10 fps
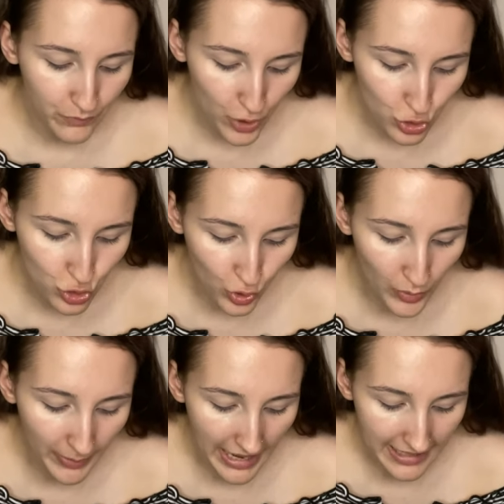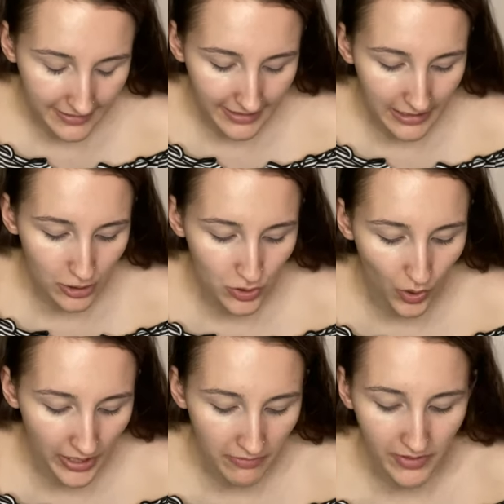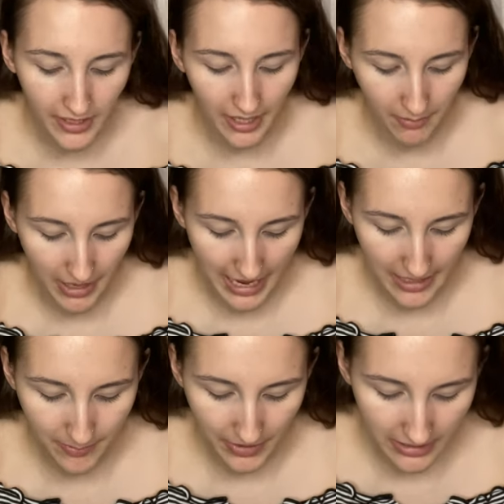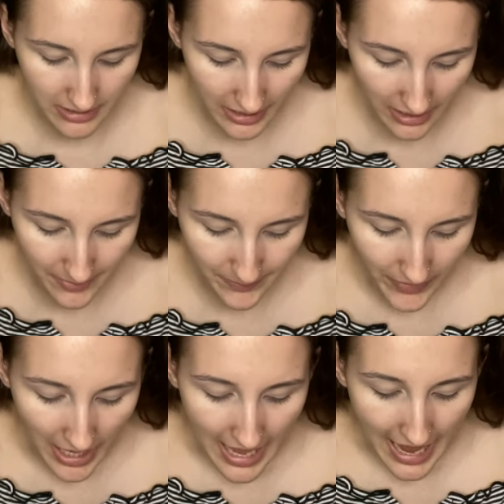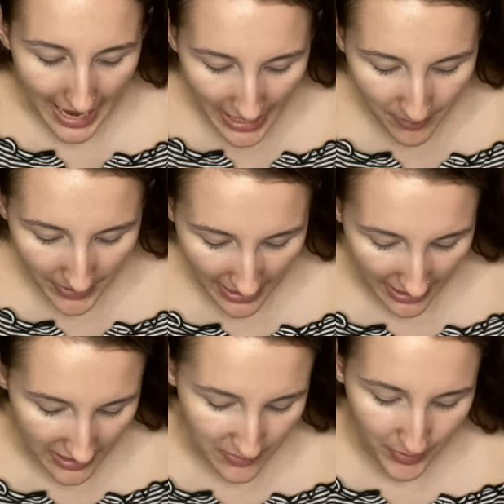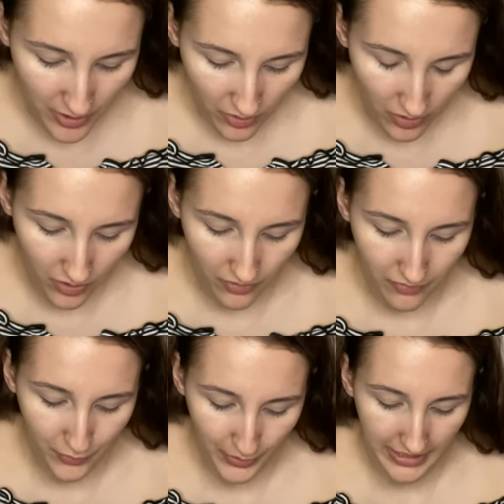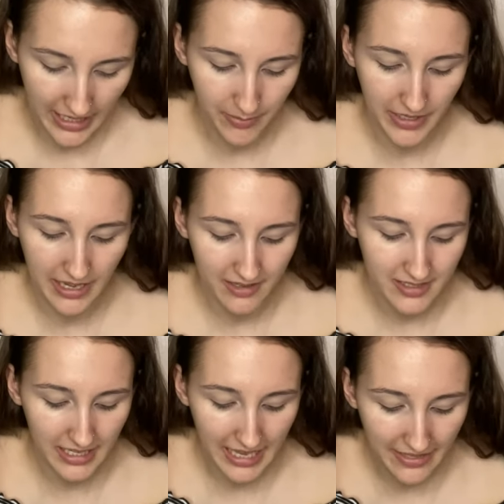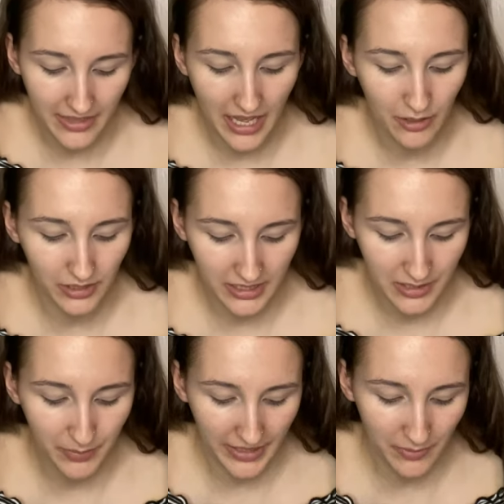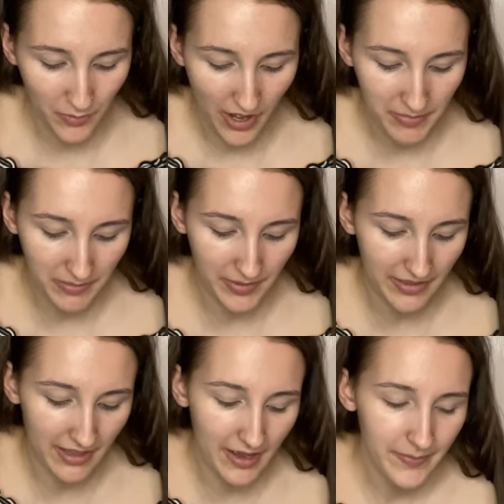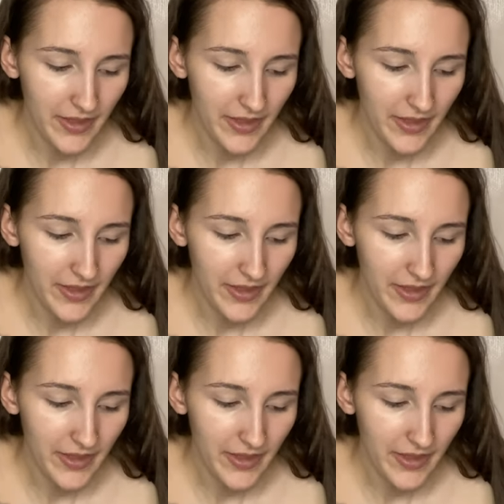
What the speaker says: so bad, like it's not even like my it's like IBS but not fully IBS, like, and I'll explain what I mean by that.